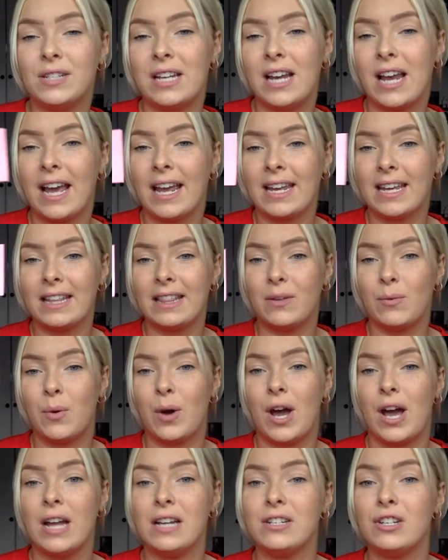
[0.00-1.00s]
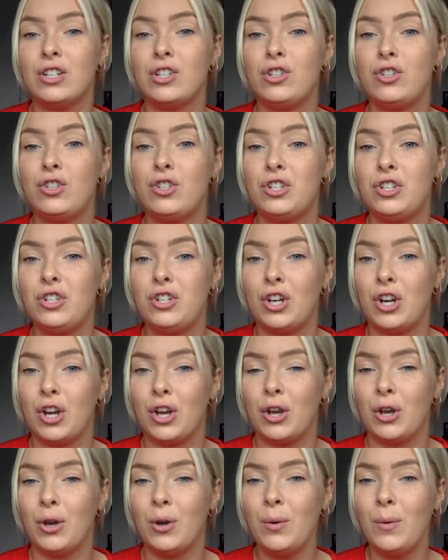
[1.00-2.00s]
like in the word
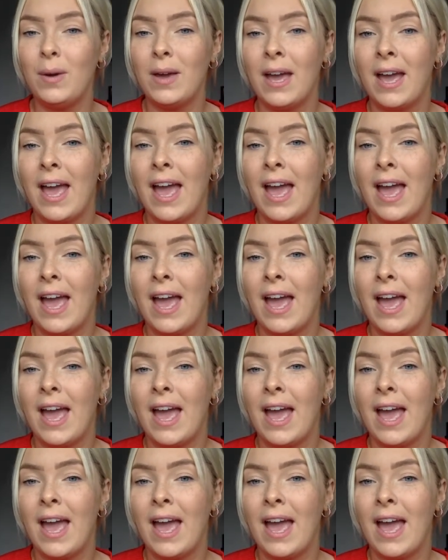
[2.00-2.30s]
chew,